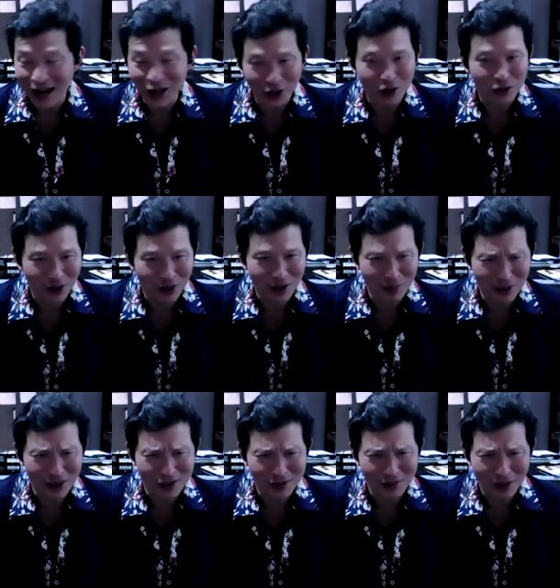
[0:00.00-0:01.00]
Actually, it's funny
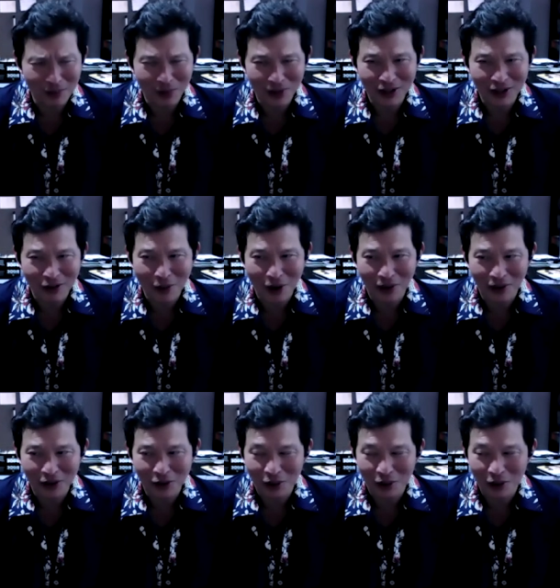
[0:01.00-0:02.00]
because in, in Pitti Uomo, I
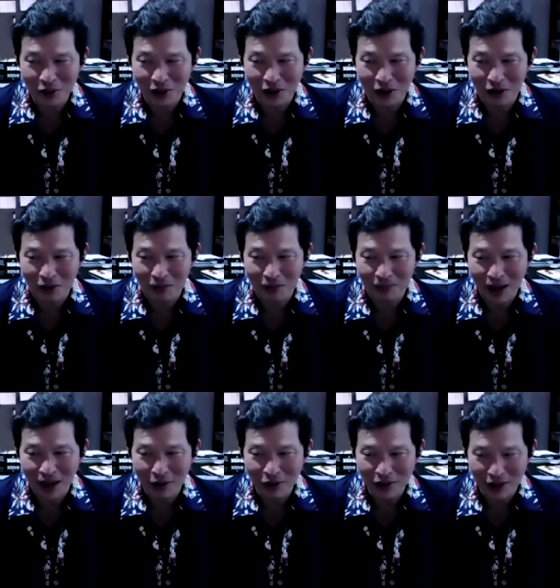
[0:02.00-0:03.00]
think two years ago,
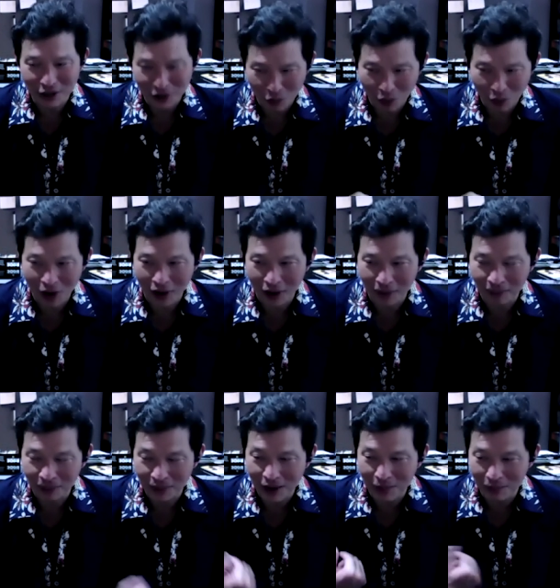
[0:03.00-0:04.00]
I was actually
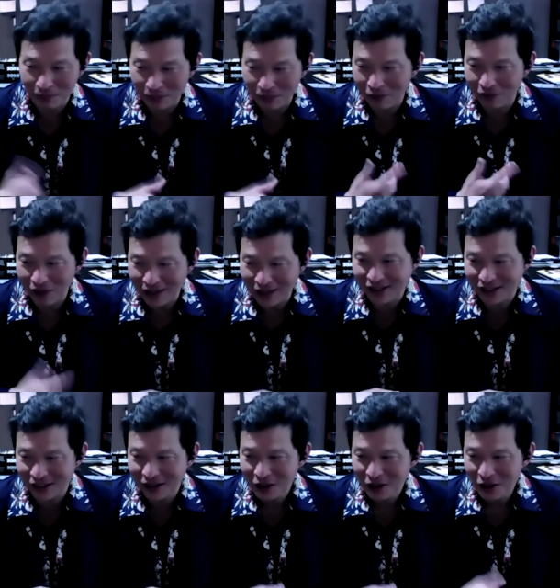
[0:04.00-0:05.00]
wearing um, a
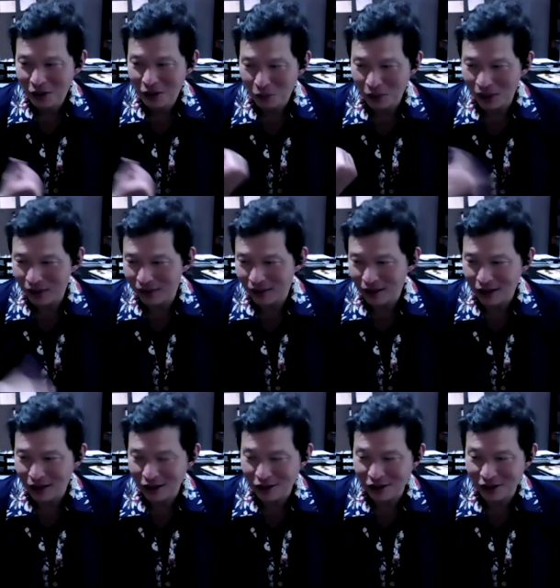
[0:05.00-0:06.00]
vest with
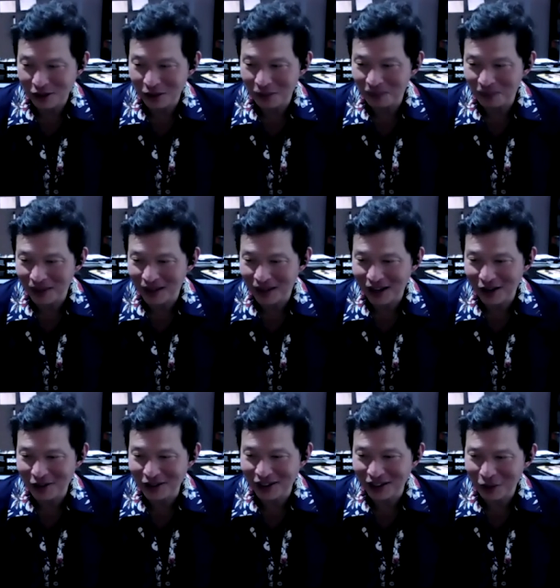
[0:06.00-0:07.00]
a, a, suit, and I
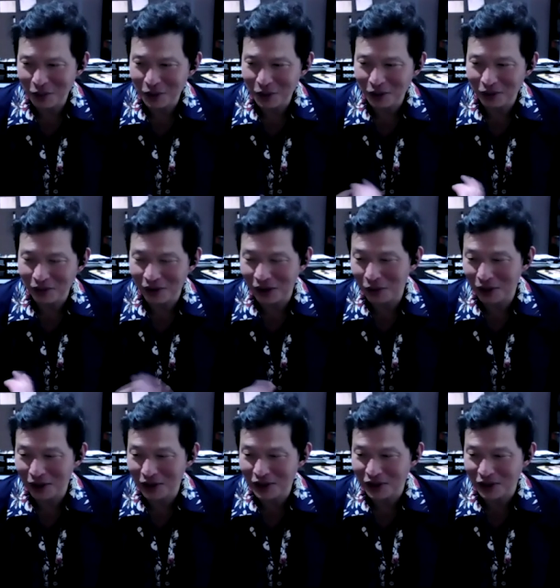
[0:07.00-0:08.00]
was like, I wonder if
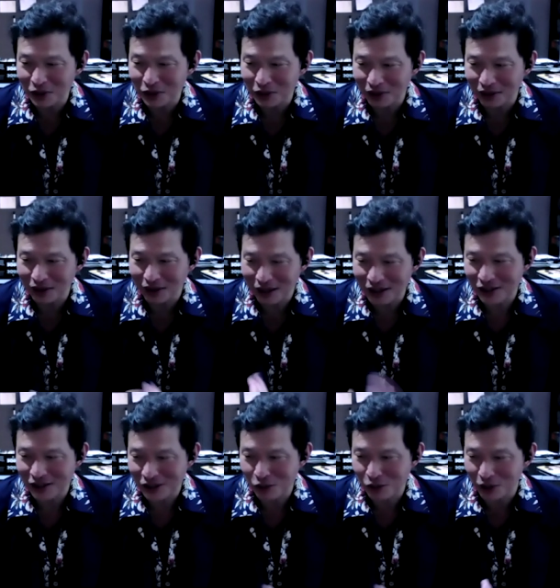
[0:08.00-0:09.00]
anyone else is, thinks
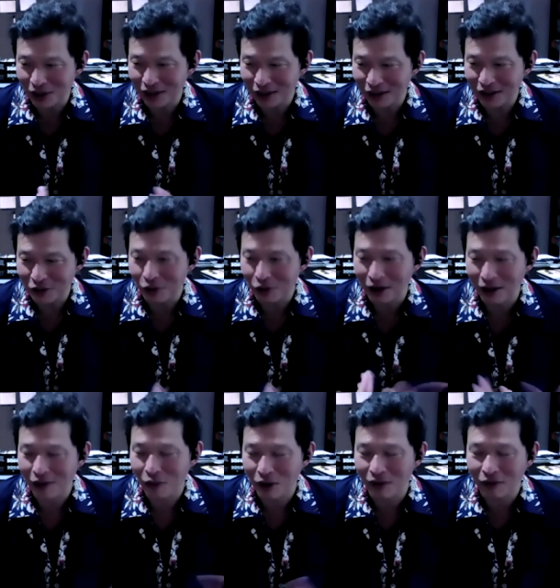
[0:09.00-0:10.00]
this is ridiculous, or
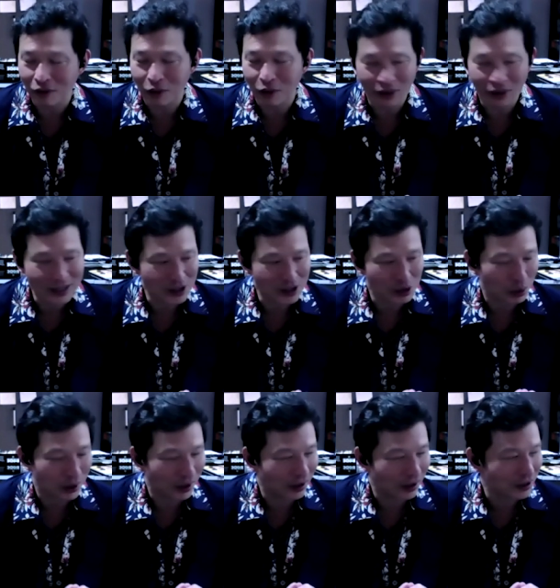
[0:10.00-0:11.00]
I wonder if everyone thinks this is
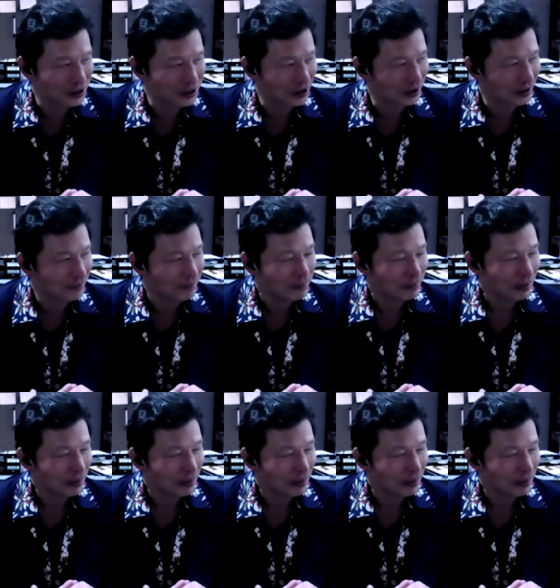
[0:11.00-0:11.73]
ridiculous looking.